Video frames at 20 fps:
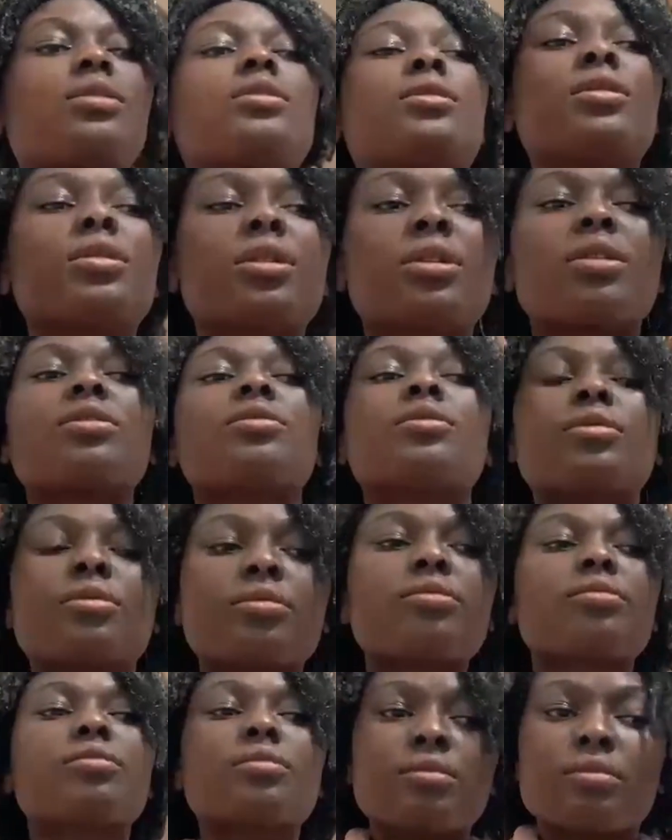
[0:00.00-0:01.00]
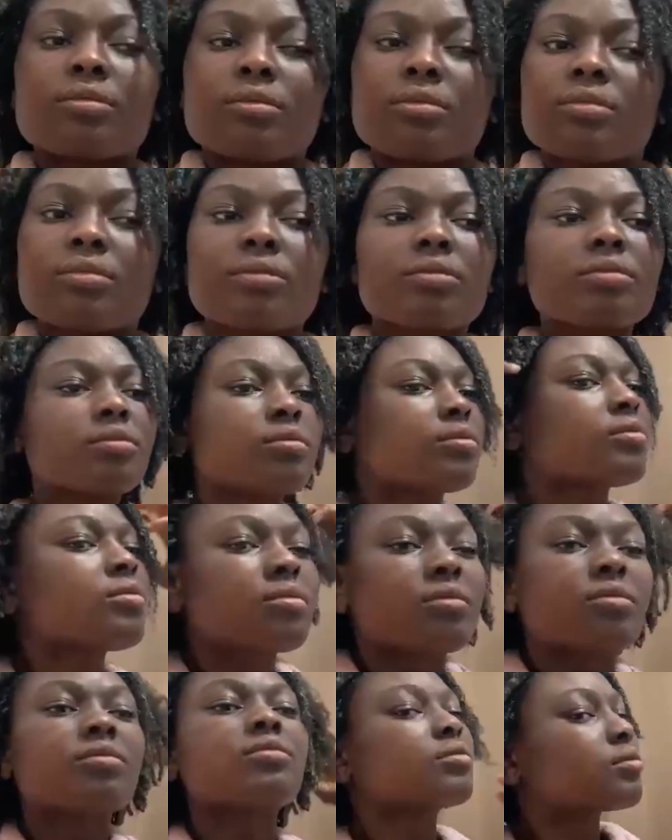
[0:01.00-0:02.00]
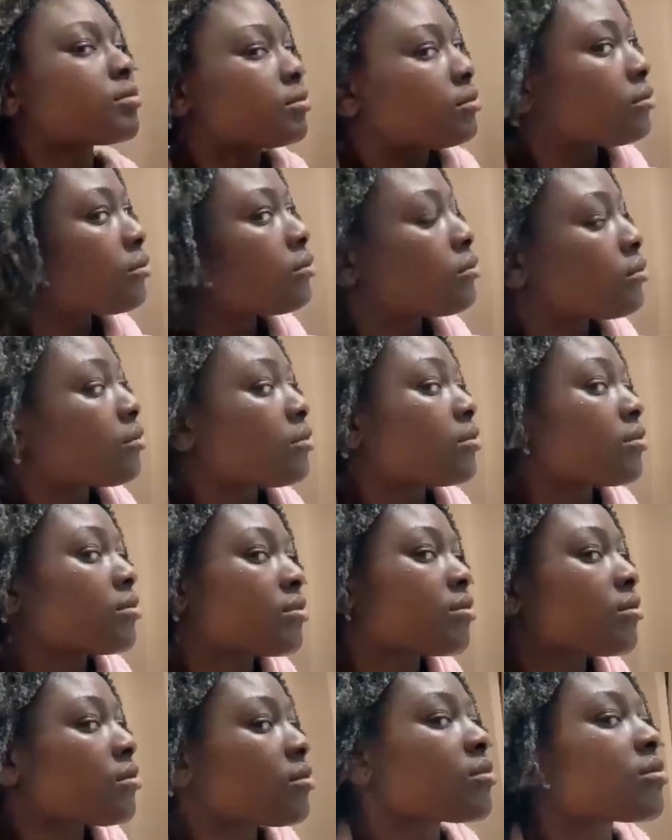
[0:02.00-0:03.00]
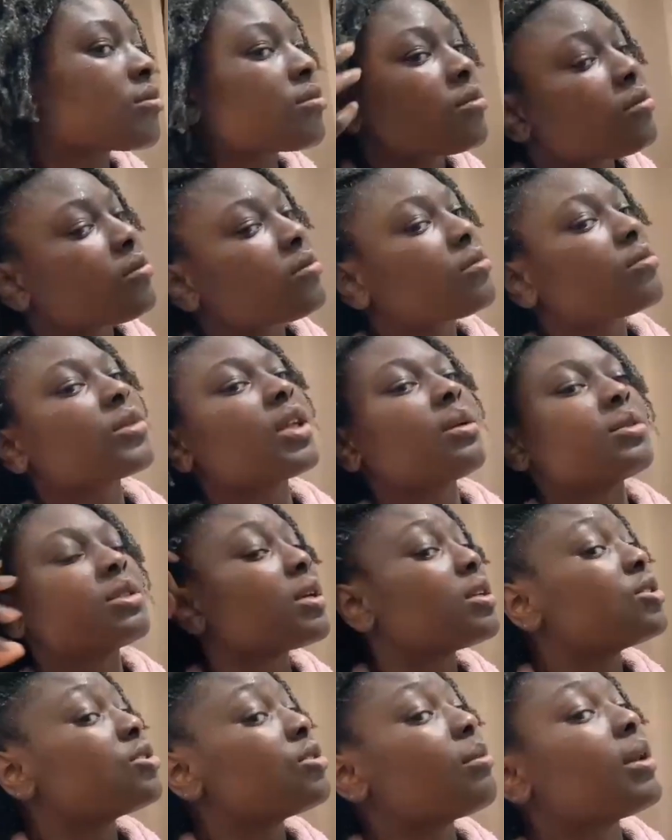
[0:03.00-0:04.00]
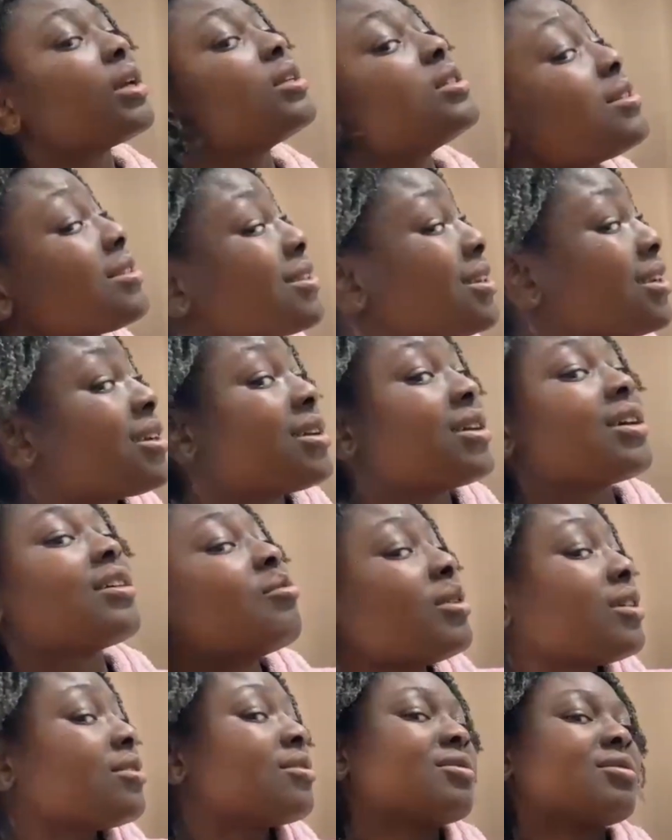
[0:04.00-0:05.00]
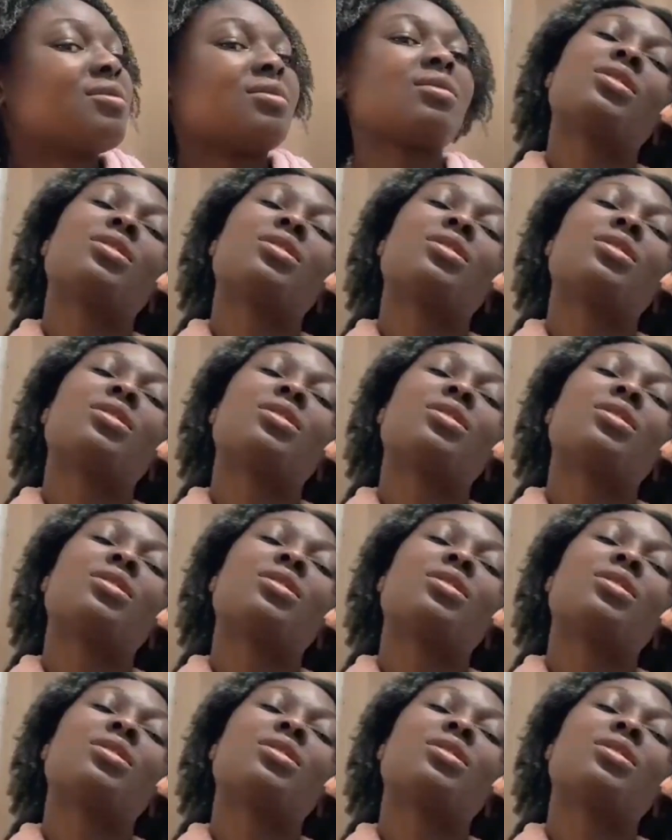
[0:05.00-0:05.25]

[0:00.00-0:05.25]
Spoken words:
but you know, nothing really looked like it had dried at all. So yeah,